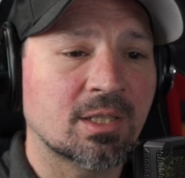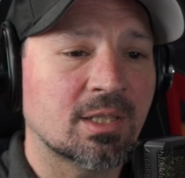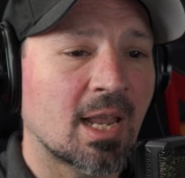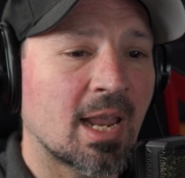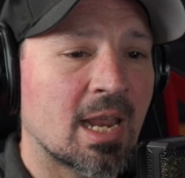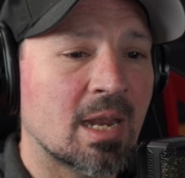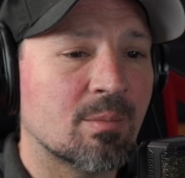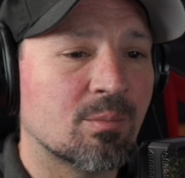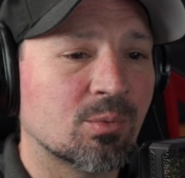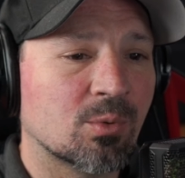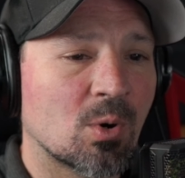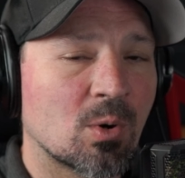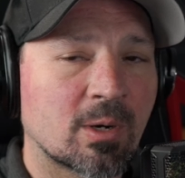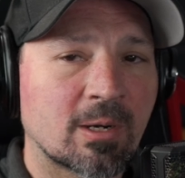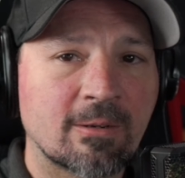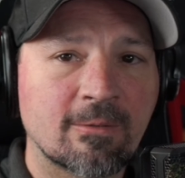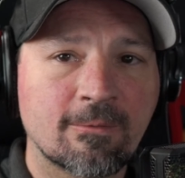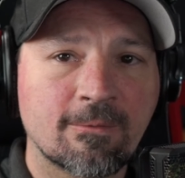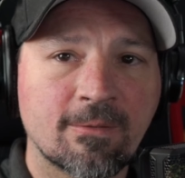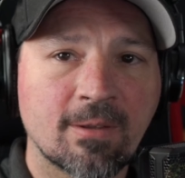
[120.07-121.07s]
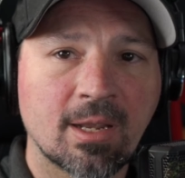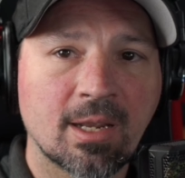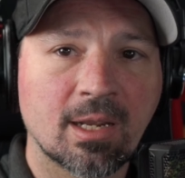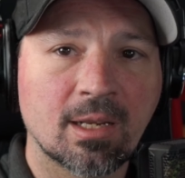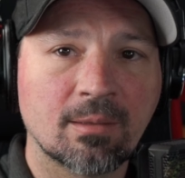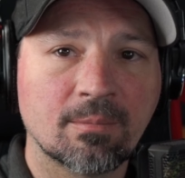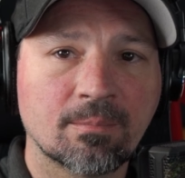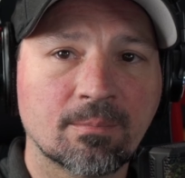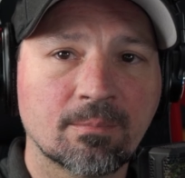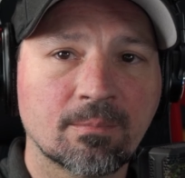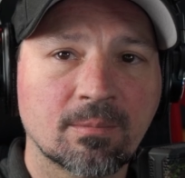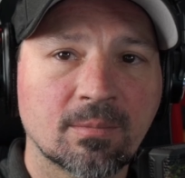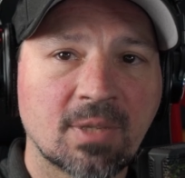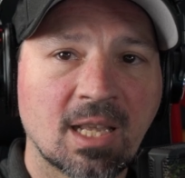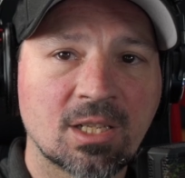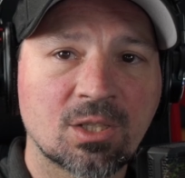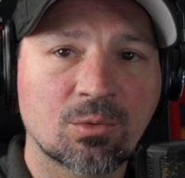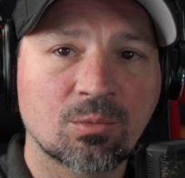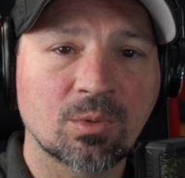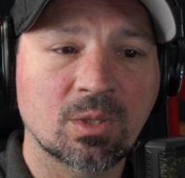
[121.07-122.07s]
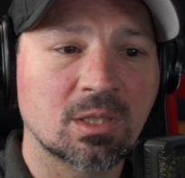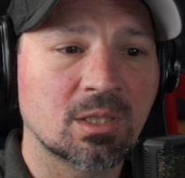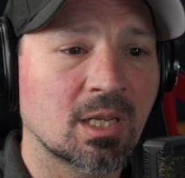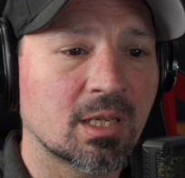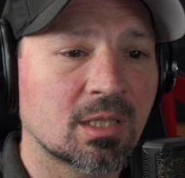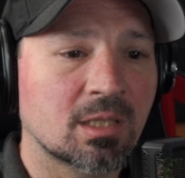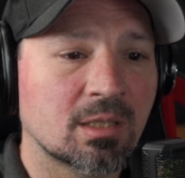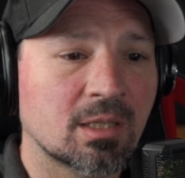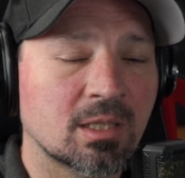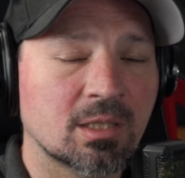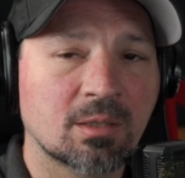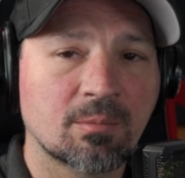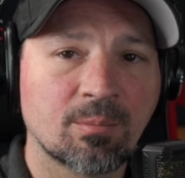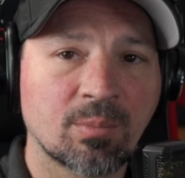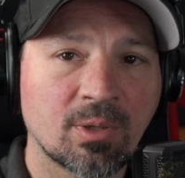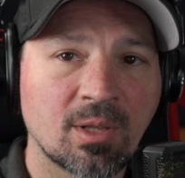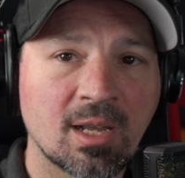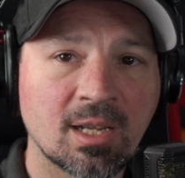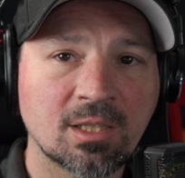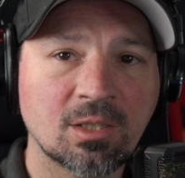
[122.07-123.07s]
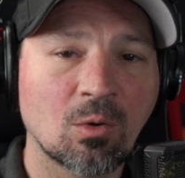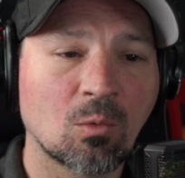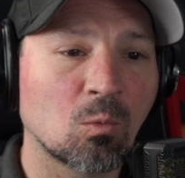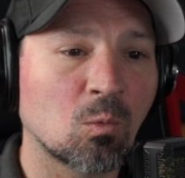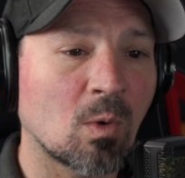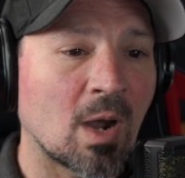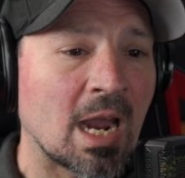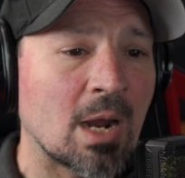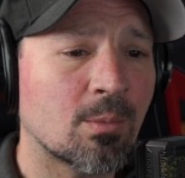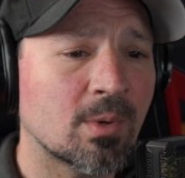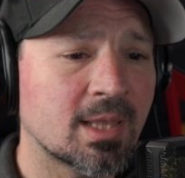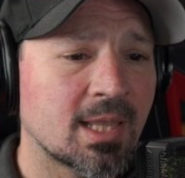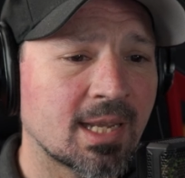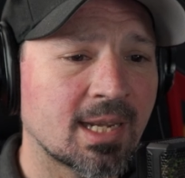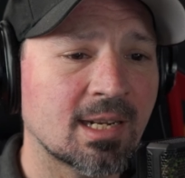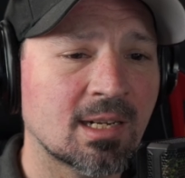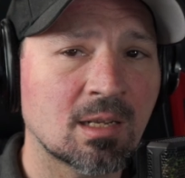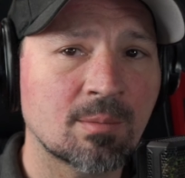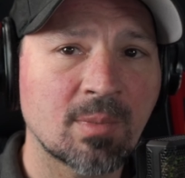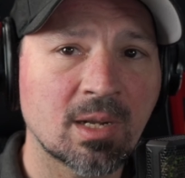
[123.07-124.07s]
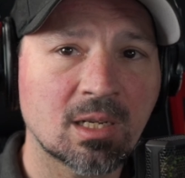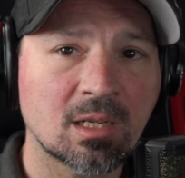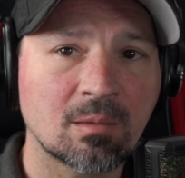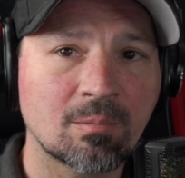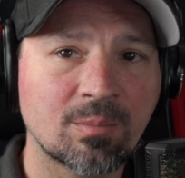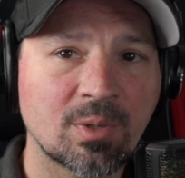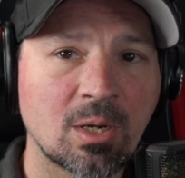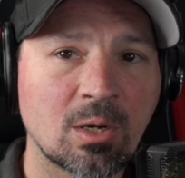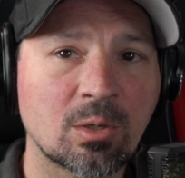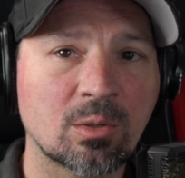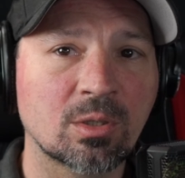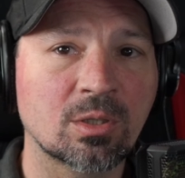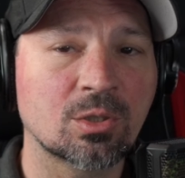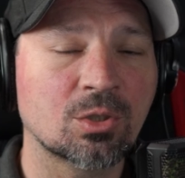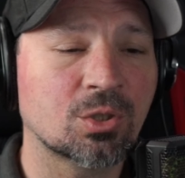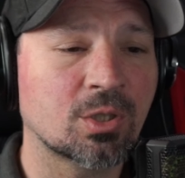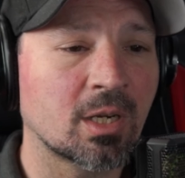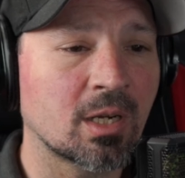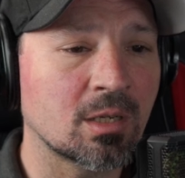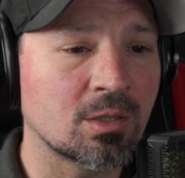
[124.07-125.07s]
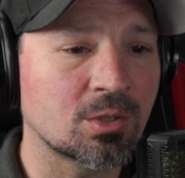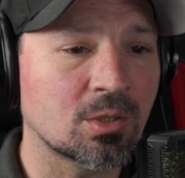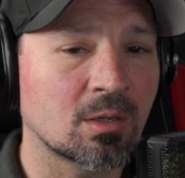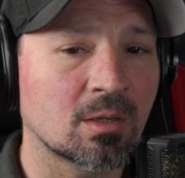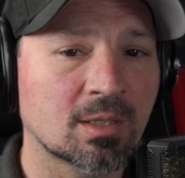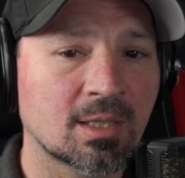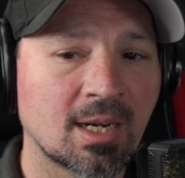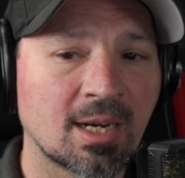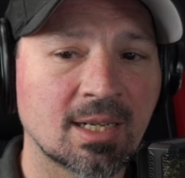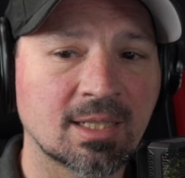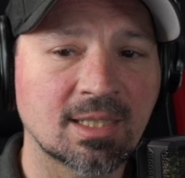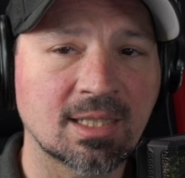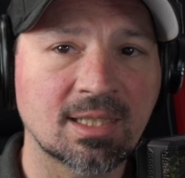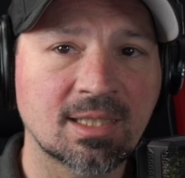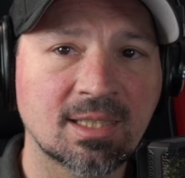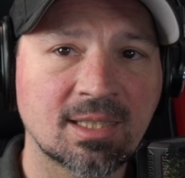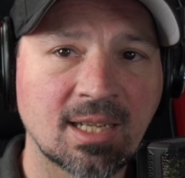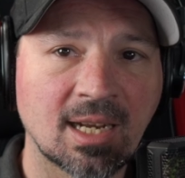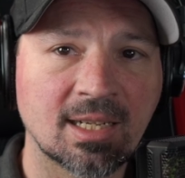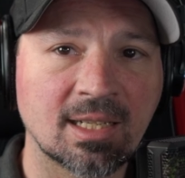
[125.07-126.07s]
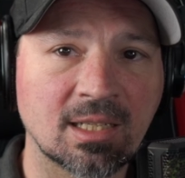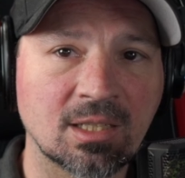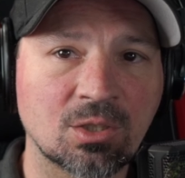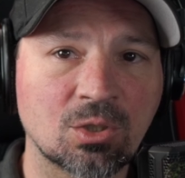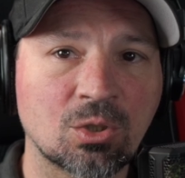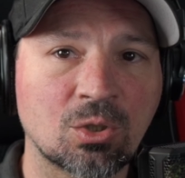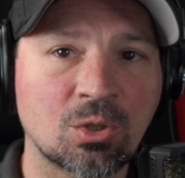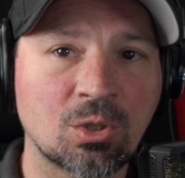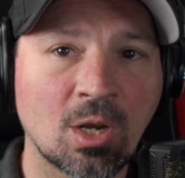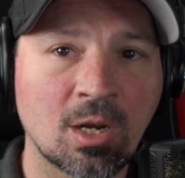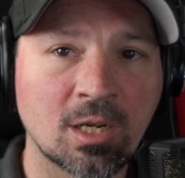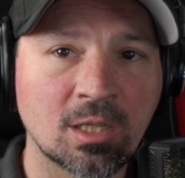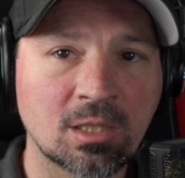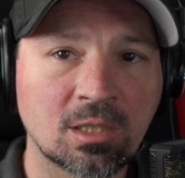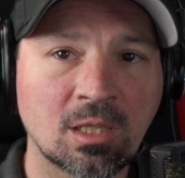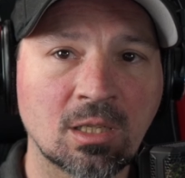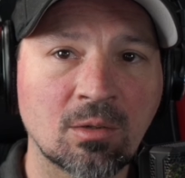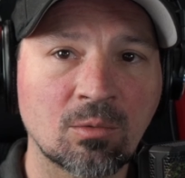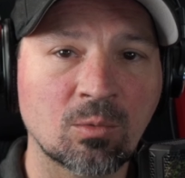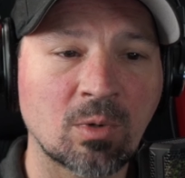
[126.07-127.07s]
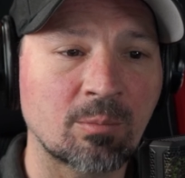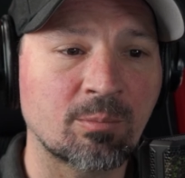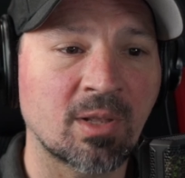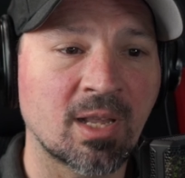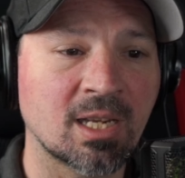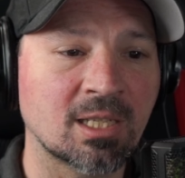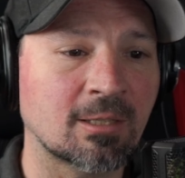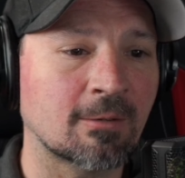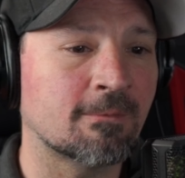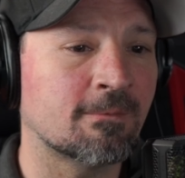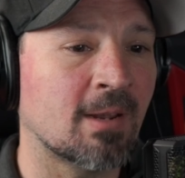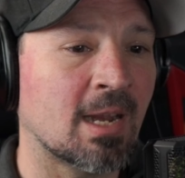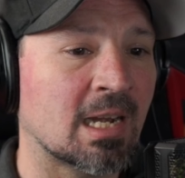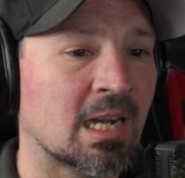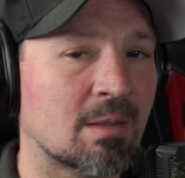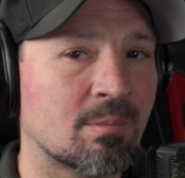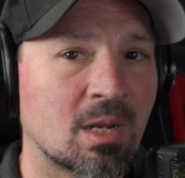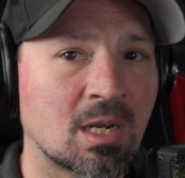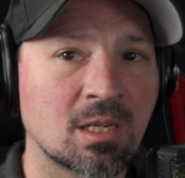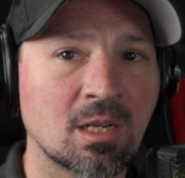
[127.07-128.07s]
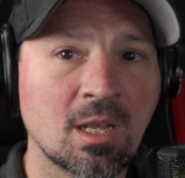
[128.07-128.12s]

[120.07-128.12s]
a broken fan. That's ridiculous. Plus, why would they get on my computer and change all kinds of settings just to replace a fan? I mean,